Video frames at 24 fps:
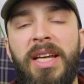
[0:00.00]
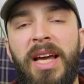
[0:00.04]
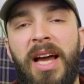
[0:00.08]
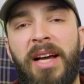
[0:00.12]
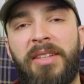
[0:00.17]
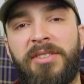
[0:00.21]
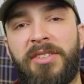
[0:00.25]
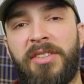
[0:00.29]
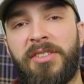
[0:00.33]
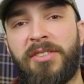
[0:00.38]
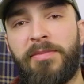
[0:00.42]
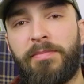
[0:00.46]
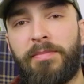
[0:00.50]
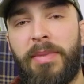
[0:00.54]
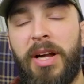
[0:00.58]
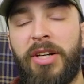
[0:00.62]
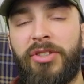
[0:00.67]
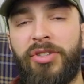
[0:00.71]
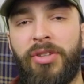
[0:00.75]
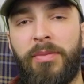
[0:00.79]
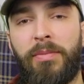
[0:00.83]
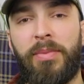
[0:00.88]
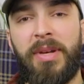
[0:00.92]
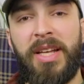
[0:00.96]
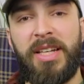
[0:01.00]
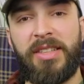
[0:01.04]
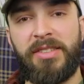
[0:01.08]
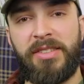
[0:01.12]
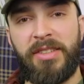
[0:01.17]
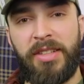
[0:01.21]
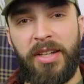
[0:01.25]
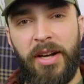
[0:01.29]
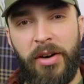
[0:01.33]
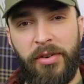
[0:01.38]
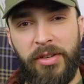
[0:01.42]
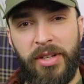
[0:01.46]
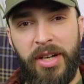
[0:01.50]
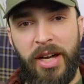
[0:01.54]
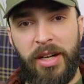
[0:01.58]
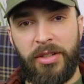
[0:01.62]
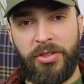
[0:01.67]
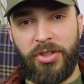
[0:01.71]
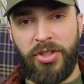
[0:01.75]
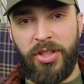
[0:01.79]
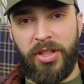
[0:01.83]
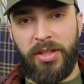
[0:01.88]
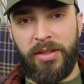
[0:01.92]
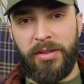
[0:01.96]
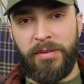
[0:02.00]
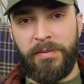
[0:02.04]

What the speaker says: has a special place in our culture.